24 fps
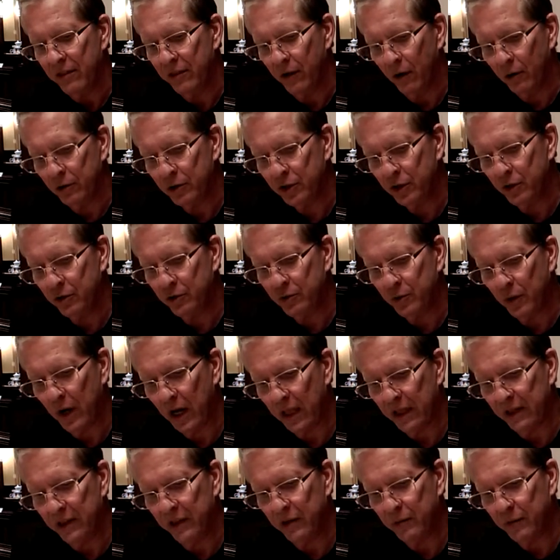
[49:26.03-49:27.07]
those who
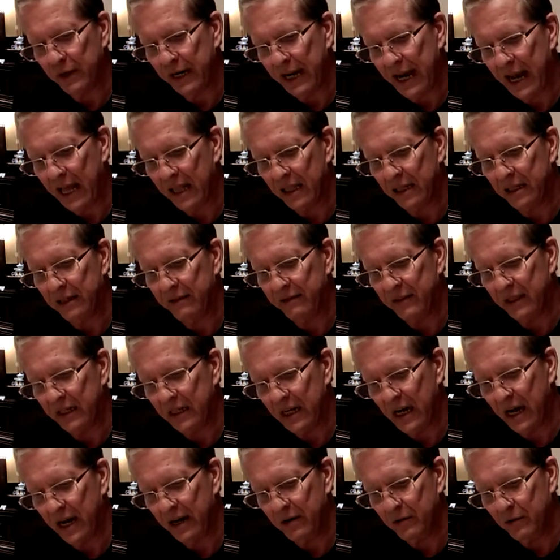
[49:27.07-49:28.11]
dwell in the reality of
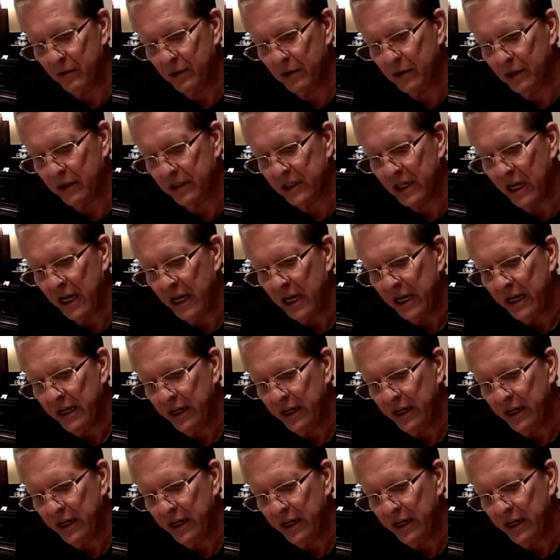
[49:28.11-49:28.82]
the nine worlds.